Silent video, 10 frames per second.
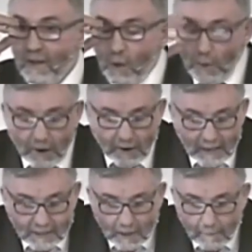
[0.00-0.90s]
We are
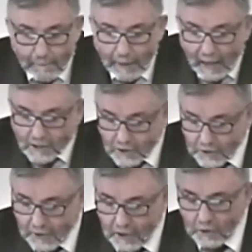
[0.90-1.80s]
his
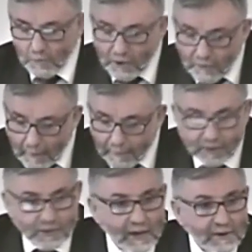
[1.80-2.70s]
ambassadors and we
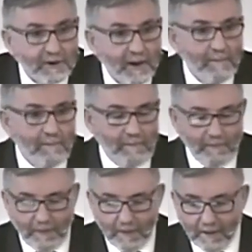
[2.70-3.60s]
represent him.
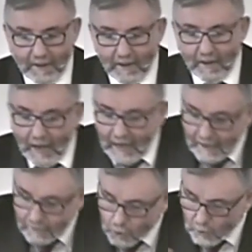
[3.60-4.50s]
He
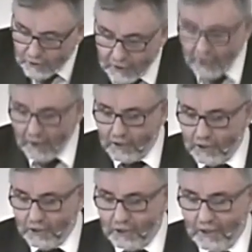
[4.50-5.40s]
lives within
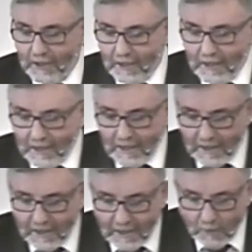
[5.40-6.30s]
us.
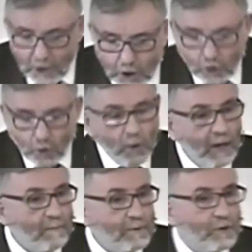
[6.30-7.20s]
We show
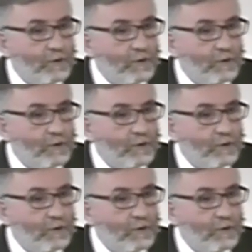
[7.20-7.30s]
him to